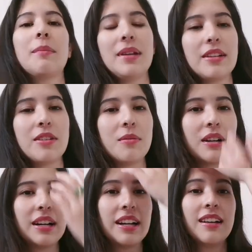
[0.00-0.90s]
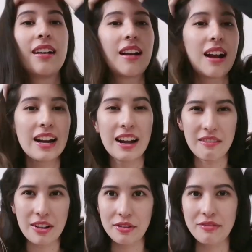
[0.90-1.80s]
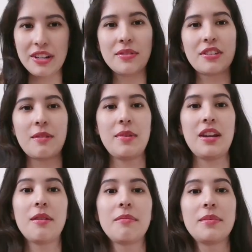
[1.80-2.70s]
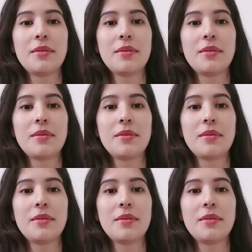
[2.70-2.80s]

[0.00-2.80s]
But yeah, don't worry, I have other videos coming up